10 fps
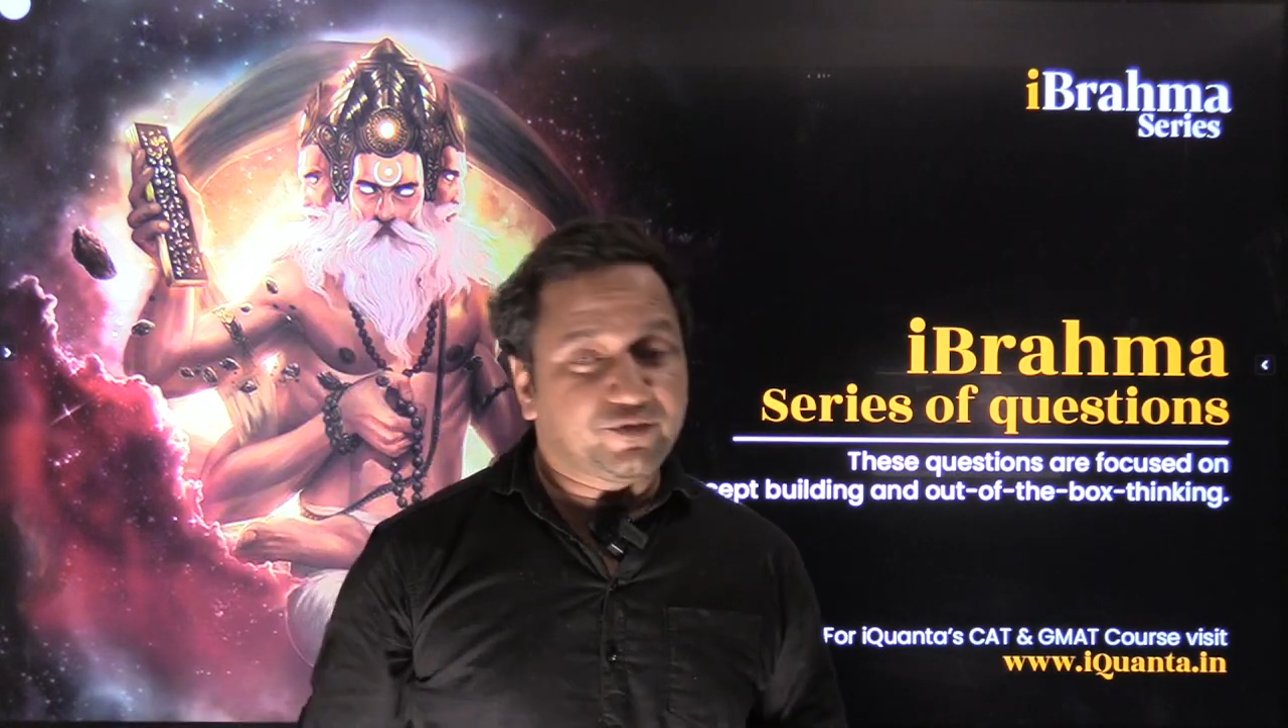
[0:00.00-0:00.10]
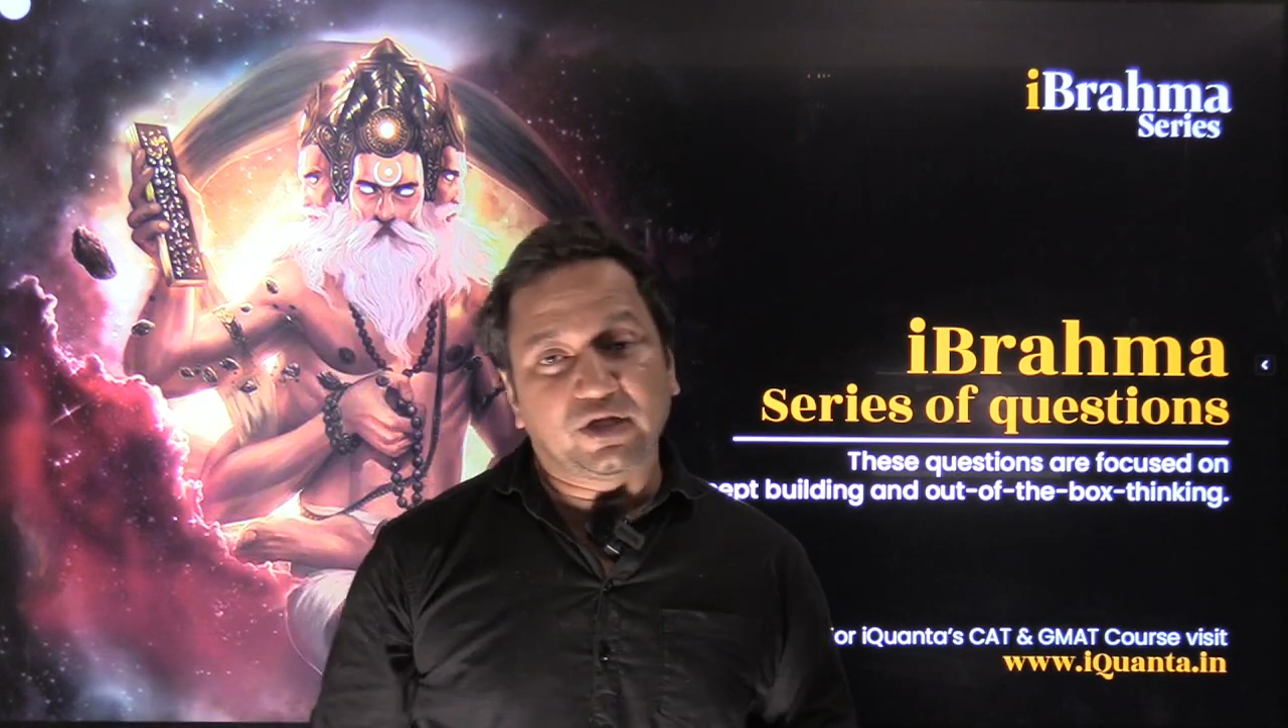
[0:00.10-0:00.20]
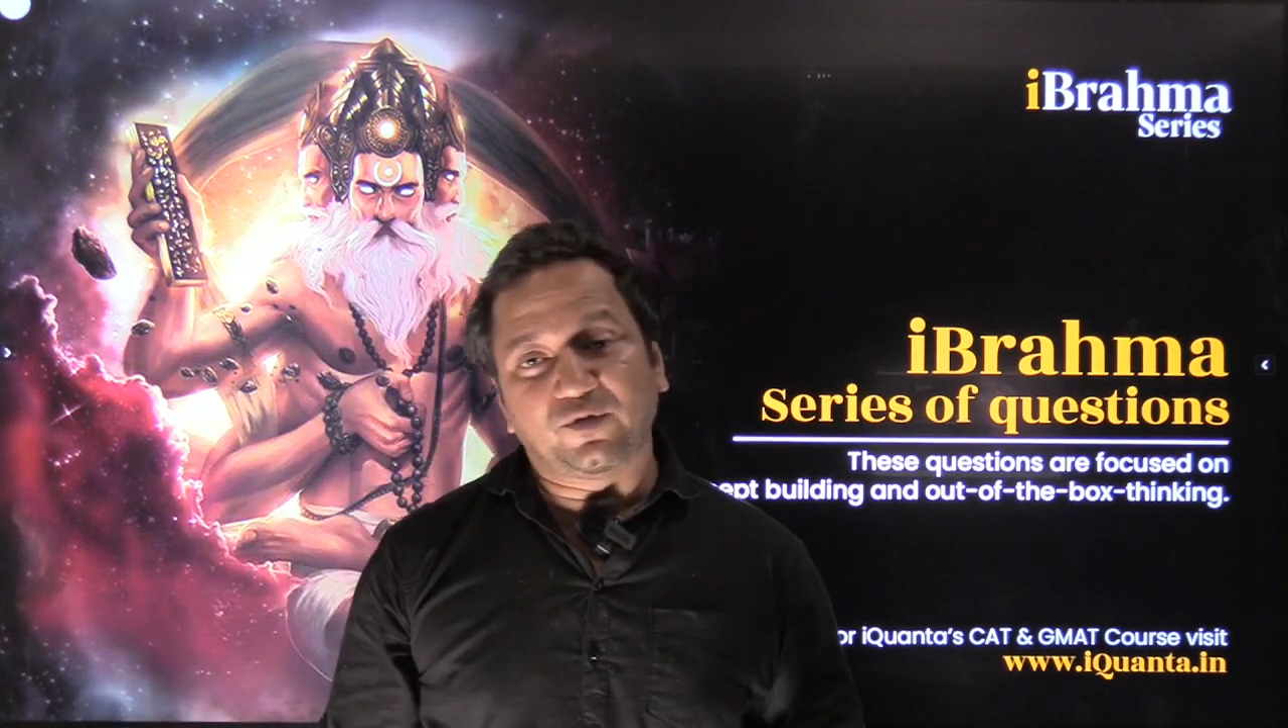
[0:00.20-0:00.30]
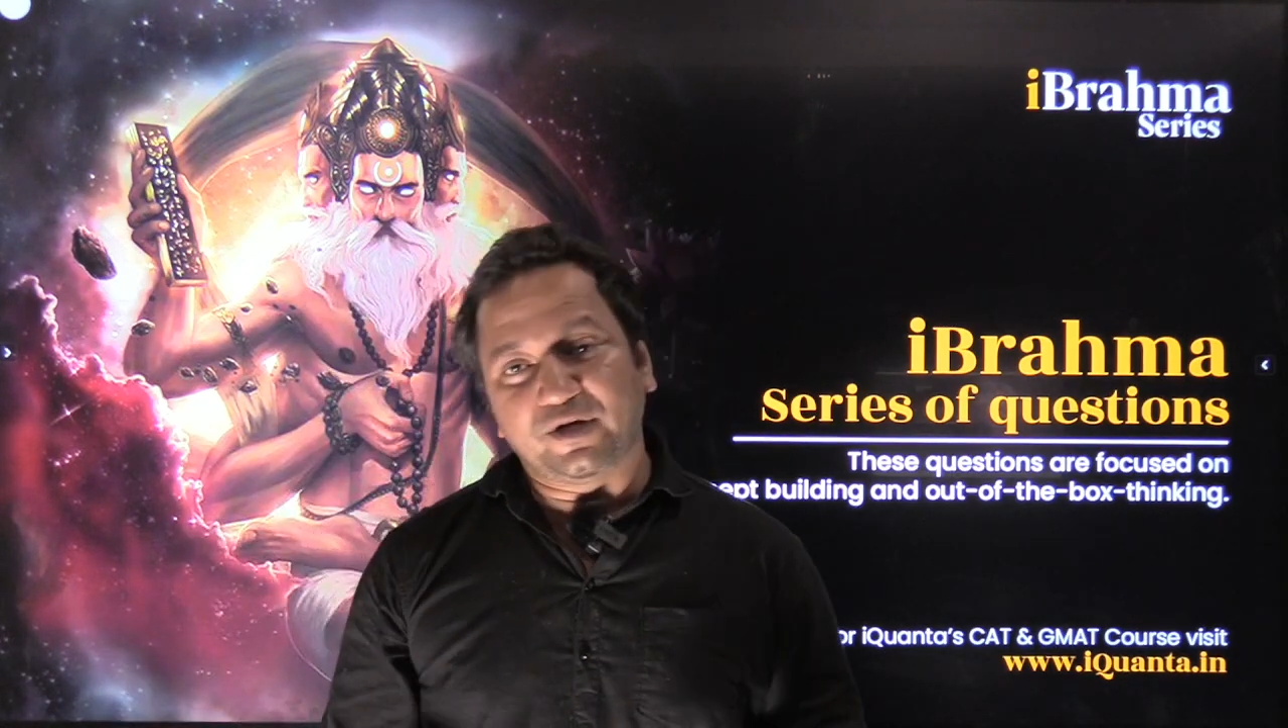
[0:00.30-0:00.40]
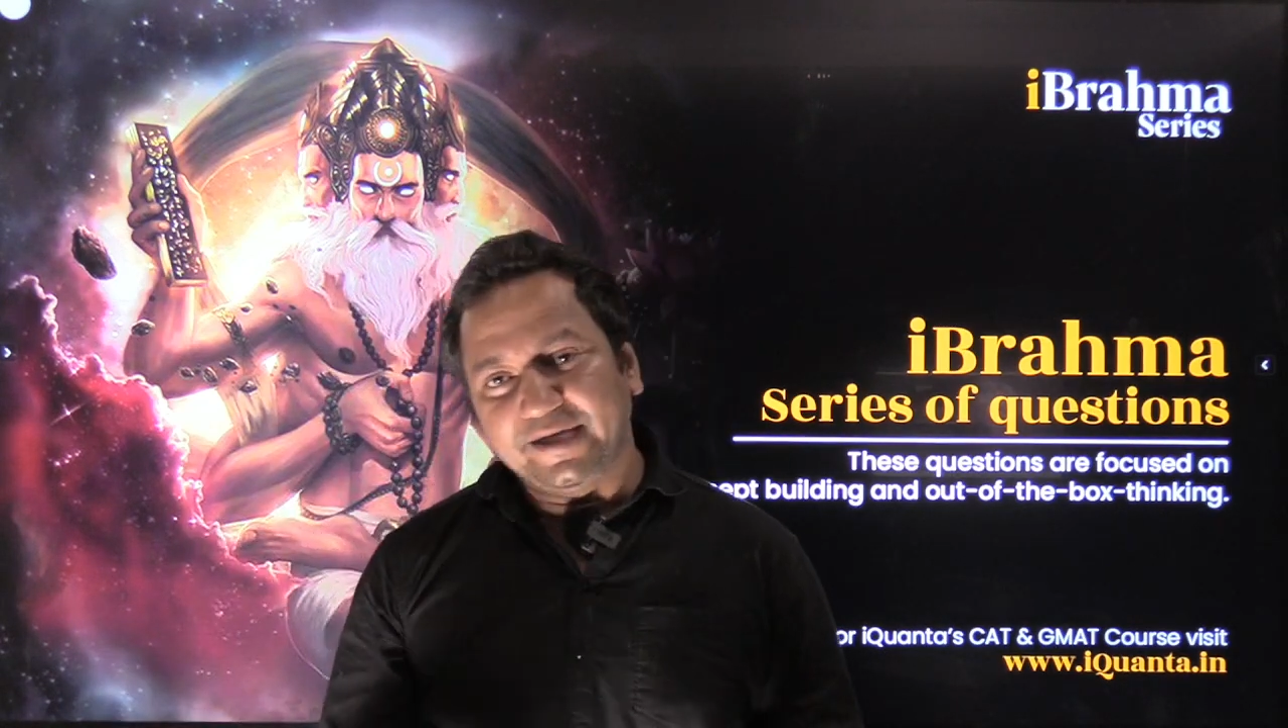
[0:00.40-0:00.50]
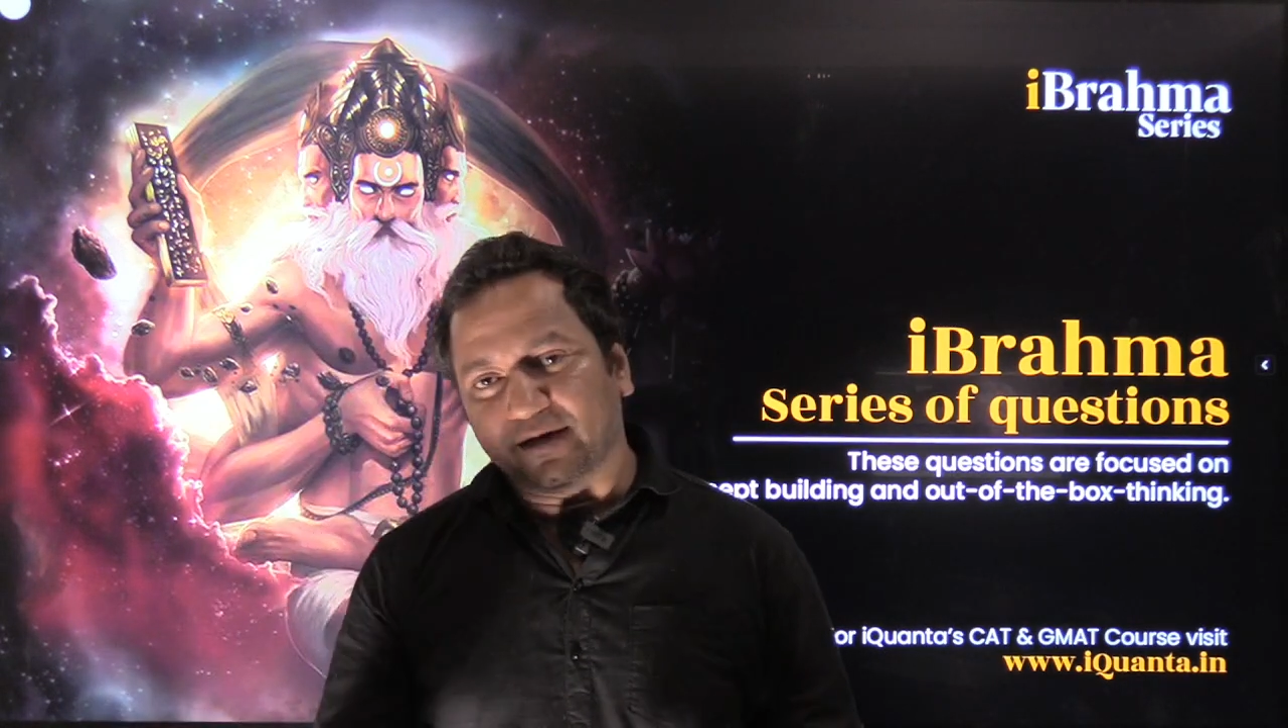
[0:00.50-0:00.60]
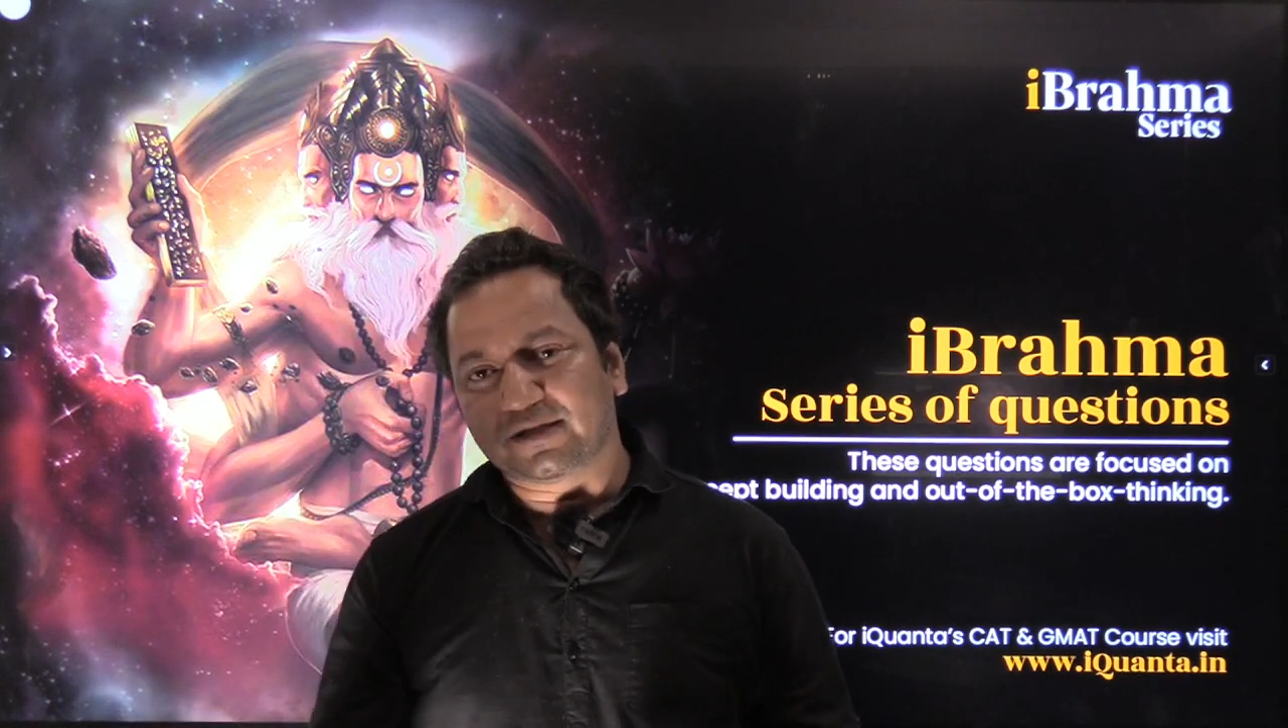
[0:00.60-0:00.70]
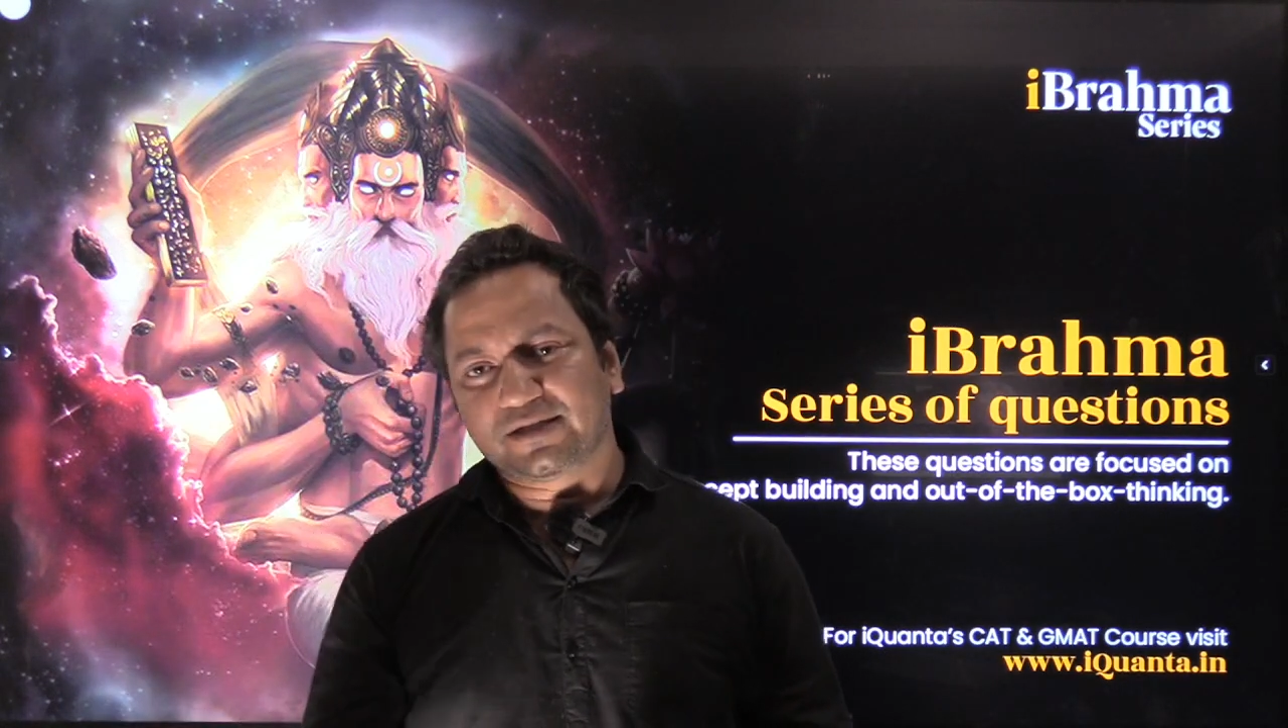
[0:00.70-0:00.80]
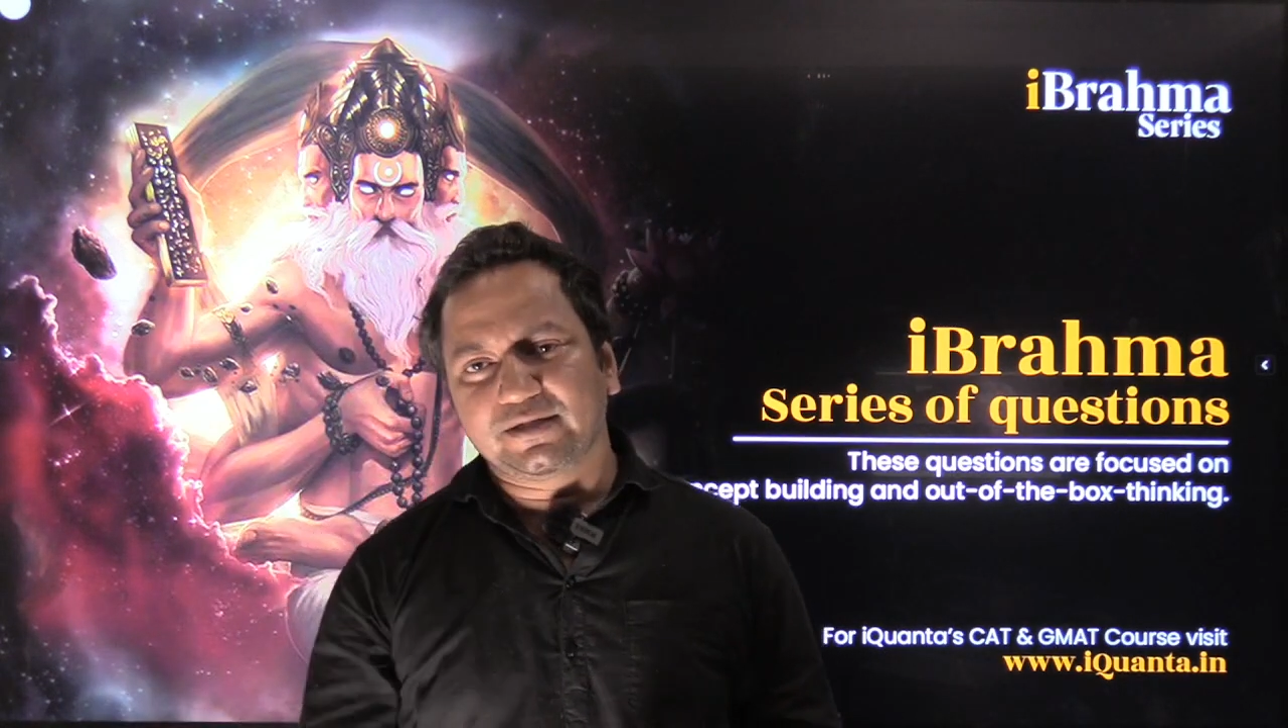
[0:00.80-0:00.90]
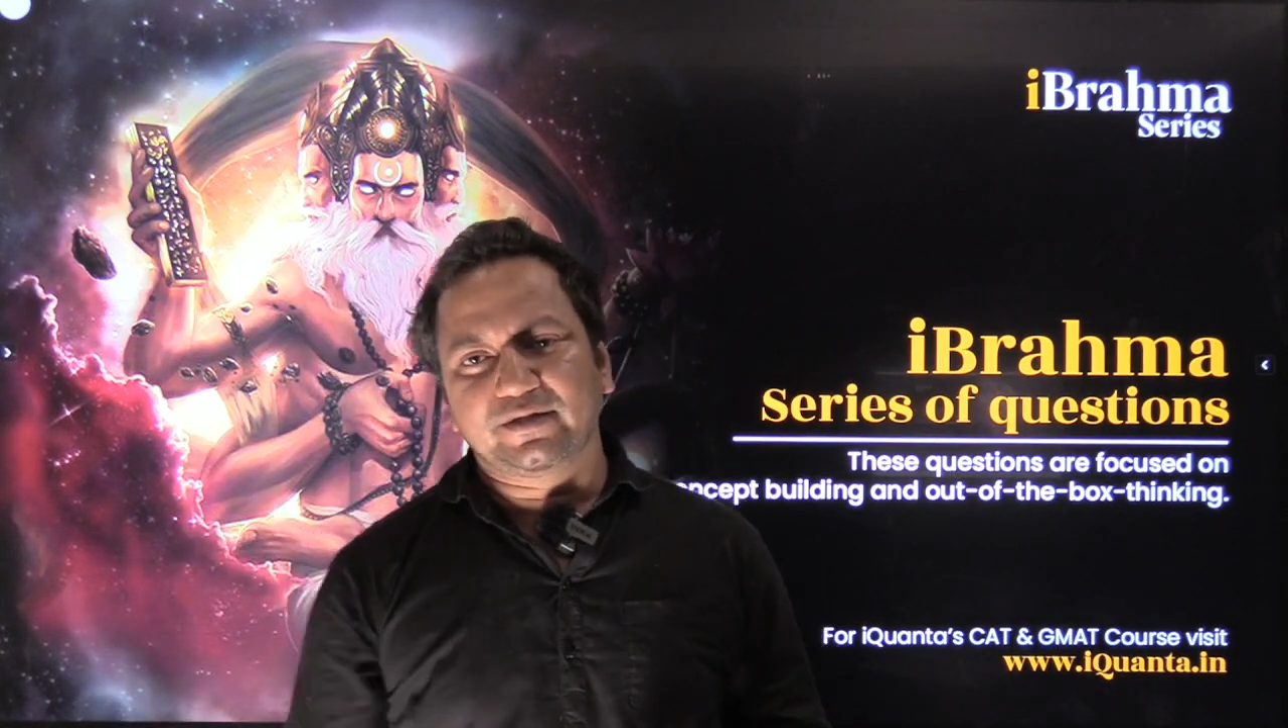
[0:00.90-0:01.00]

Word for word: you have already answered